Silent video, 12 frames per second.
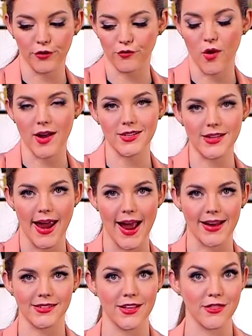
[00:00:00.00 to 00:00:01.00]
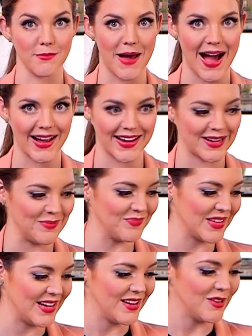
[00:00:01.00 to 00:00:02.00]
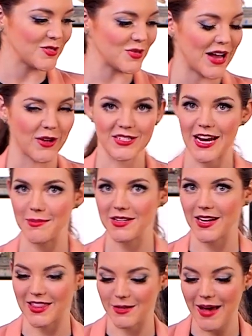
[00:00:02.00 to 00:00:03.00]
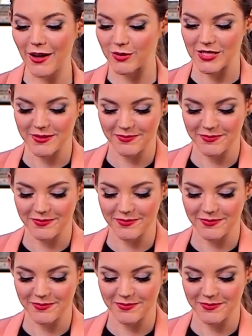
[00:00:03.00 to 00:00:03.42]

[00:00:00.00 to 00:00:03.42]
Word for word: the front, and the back. So now it's time to cut them out.